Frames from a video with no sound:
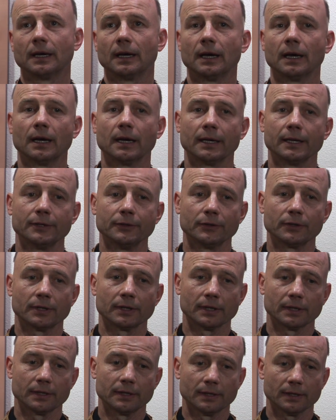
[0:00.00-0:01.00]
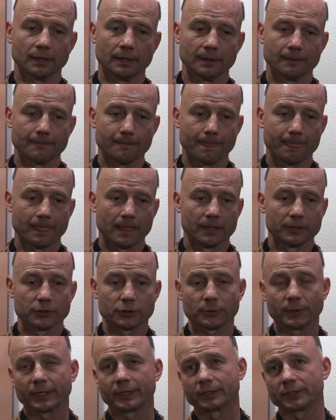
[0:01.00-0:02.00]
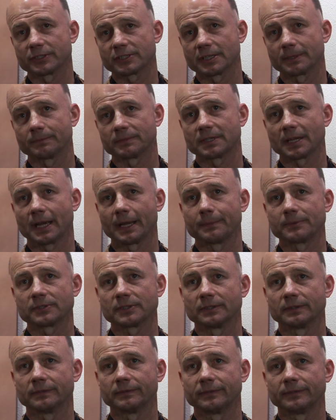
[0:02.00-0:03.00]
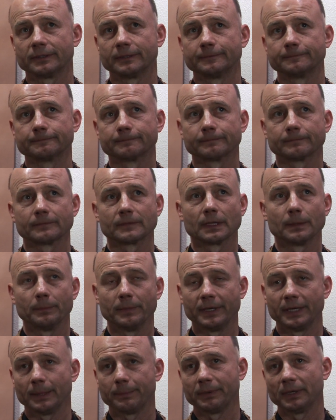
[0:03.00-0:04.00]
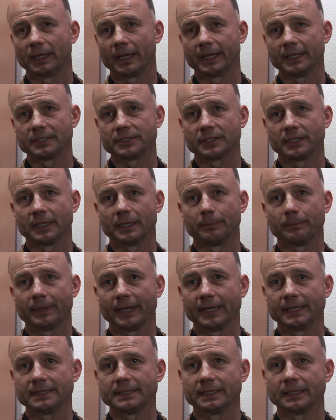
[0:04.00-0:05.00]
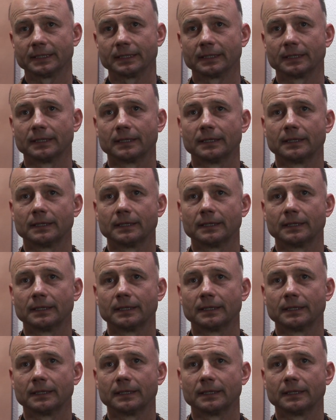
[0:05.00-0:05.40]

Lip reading: and you could trigger some types of manipulation in painting.